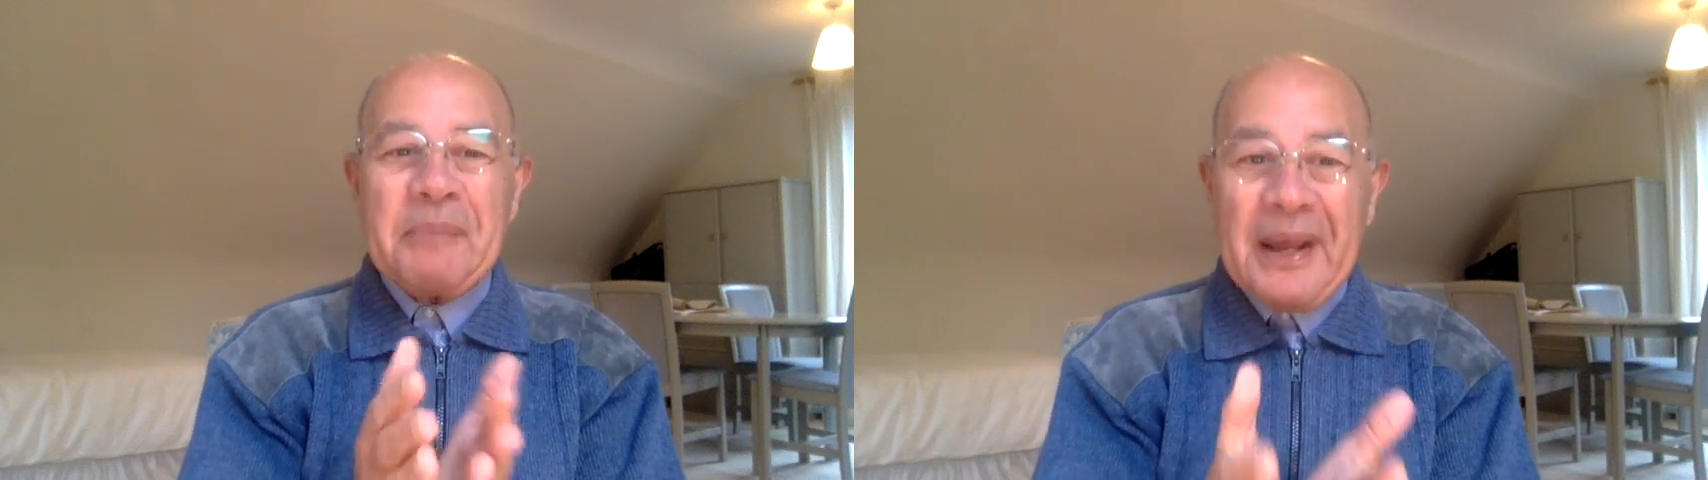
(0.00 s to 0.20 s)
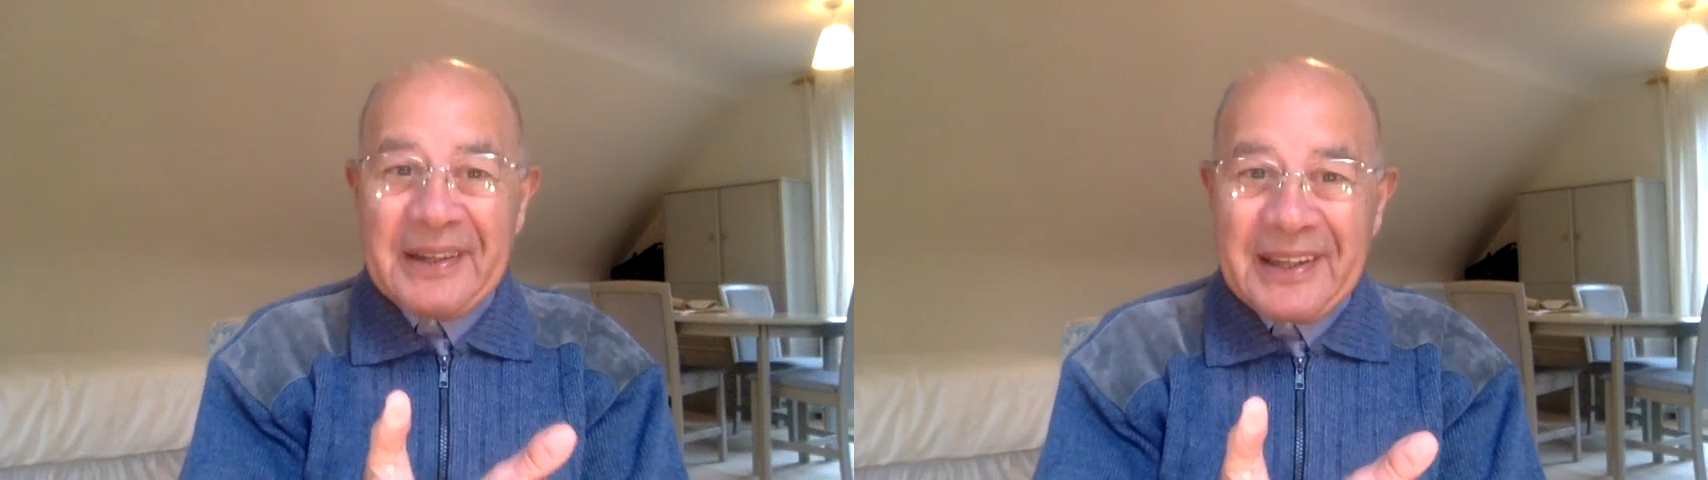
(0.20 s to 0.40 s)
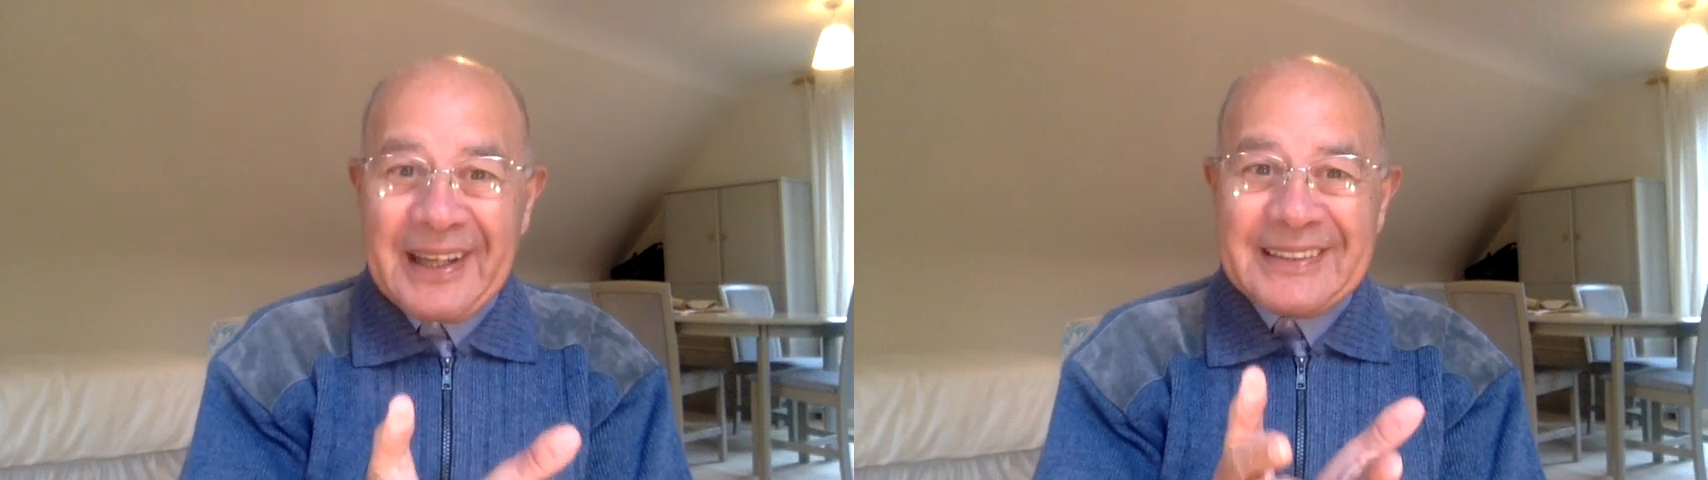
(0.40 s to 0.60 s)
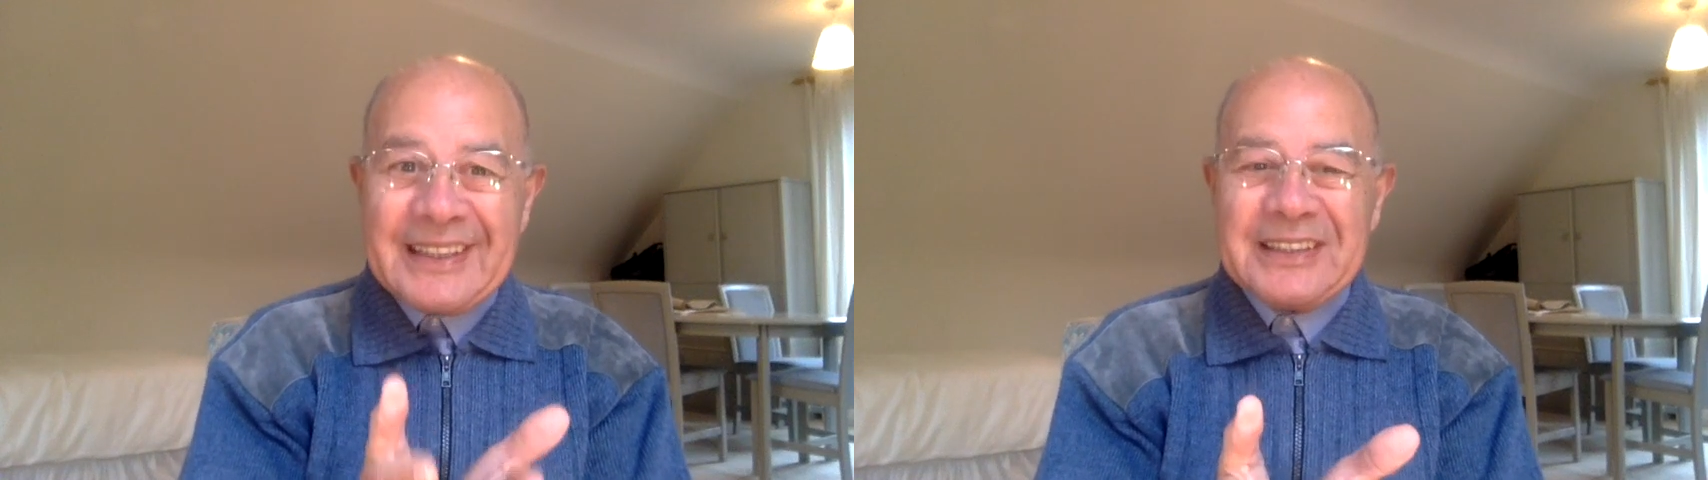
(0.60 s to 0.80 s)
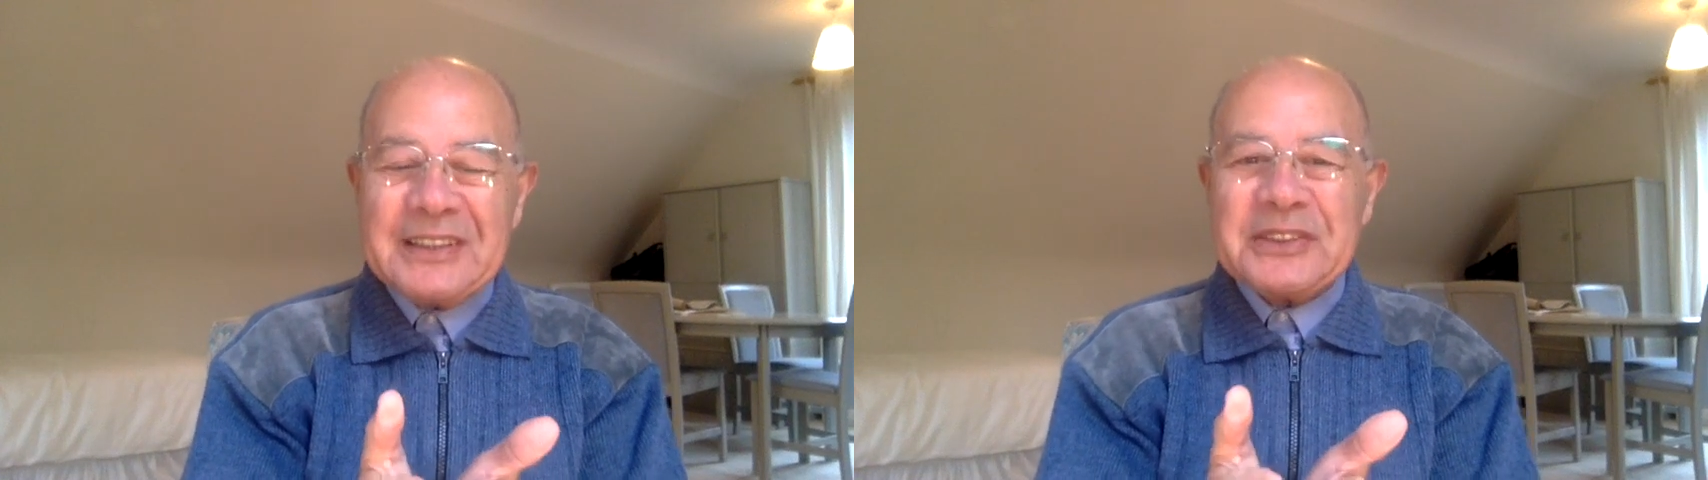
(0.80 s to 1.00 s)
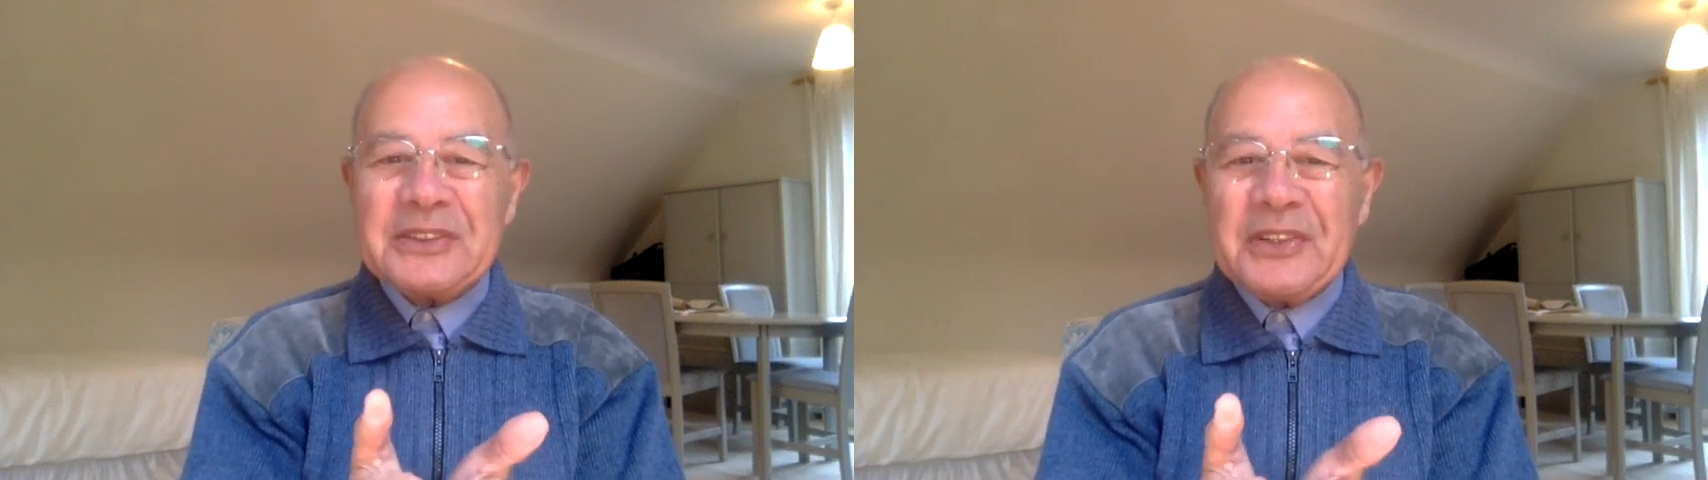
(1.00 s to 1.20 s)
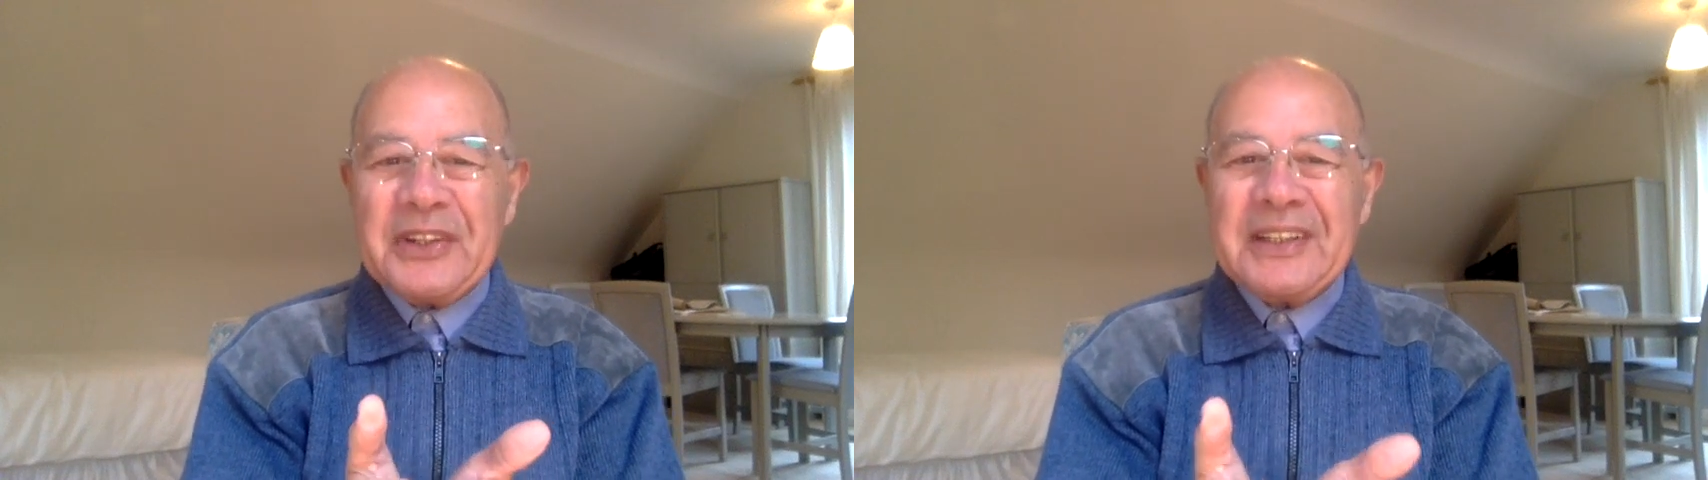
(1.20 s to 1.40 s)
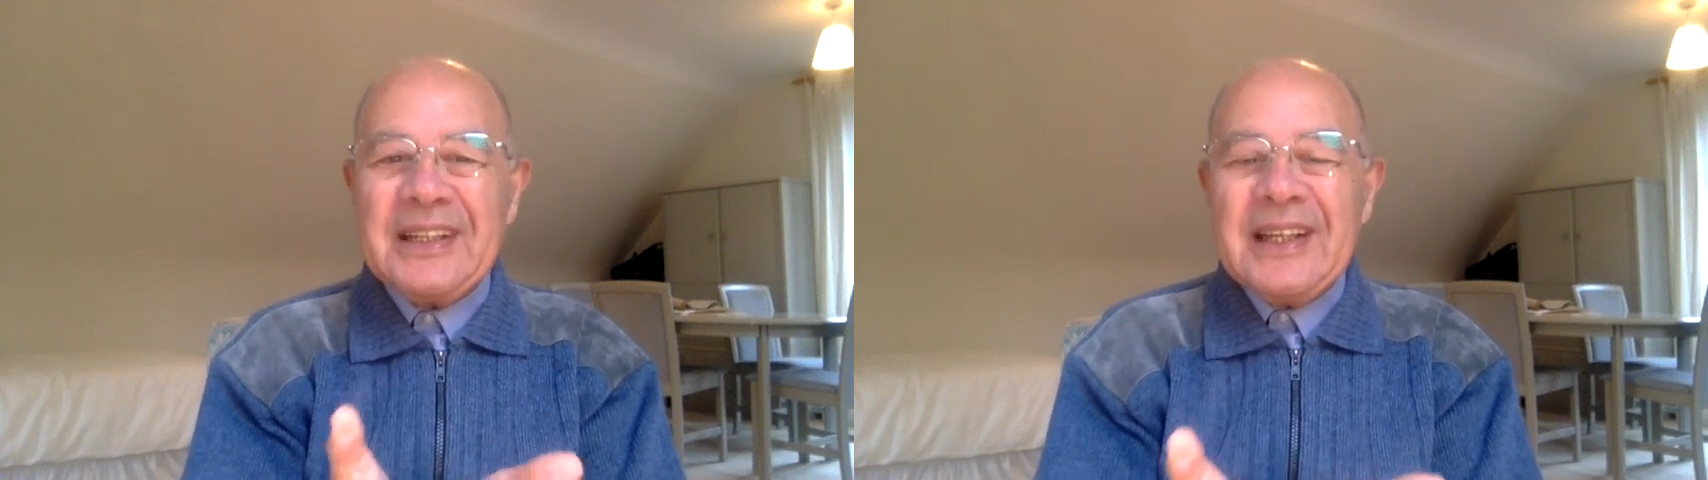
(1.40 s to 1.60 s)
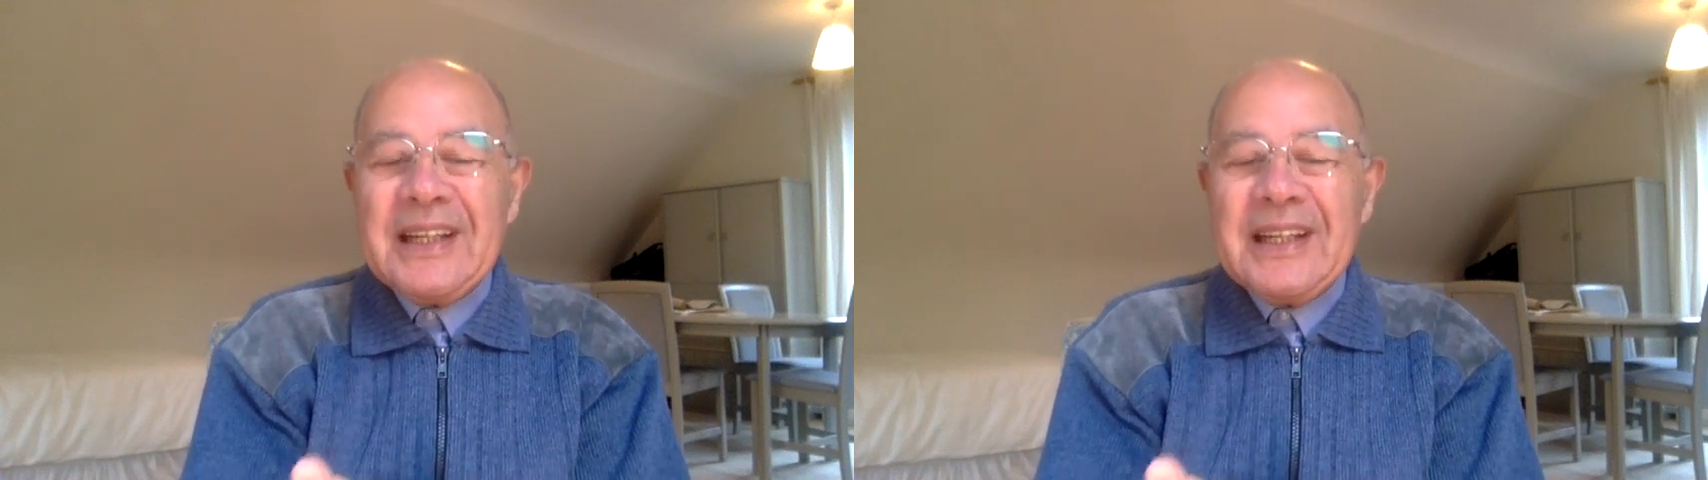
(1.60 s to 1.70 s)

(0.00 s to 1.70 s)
paralyzed and destroyed,